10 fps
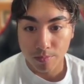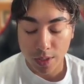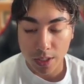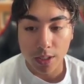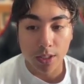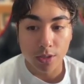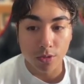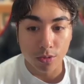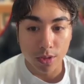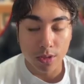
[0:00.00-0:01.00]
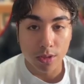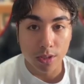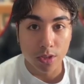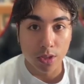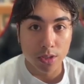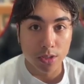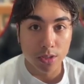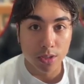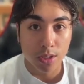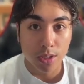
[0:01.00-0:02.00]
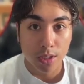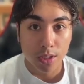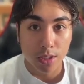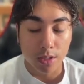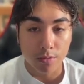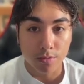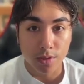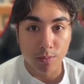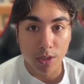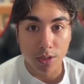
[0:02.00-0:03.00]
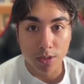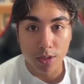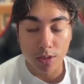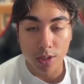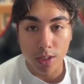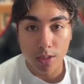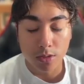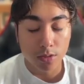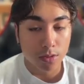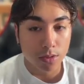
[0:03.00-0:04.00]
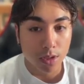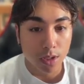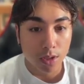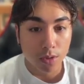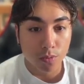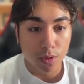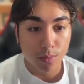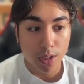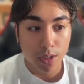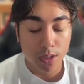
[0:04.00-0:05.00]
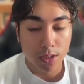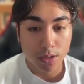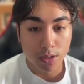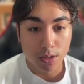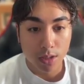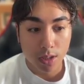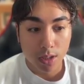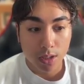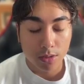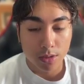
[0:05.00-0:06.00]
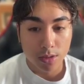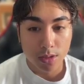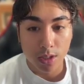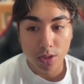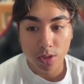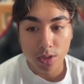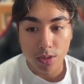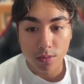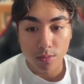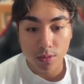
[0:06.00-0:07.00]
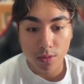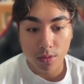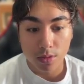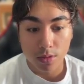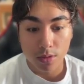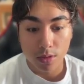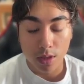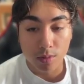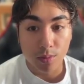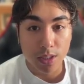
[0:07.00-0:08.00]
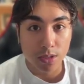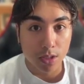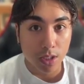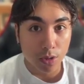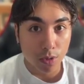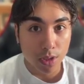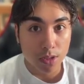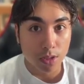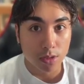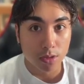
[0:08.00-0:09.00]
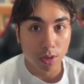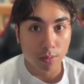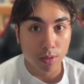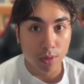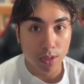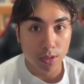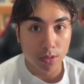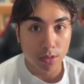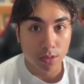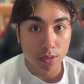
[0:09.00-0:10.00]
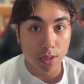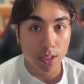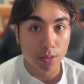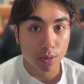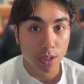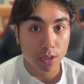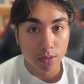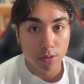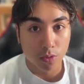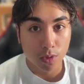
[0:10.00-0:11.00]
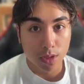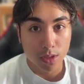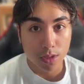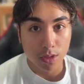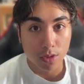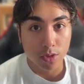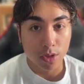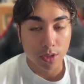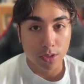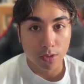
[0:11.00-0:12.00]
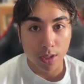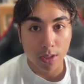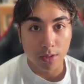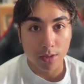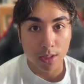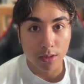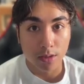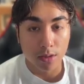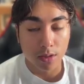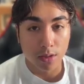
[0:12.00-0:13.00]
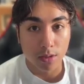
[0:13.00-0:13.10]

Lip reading: And again, you only get charged if someone clicks on your ad. So with paid ads, it's not just optimizing the keyword, it's also optimizing the landing page. So once the user clicks your ad, that the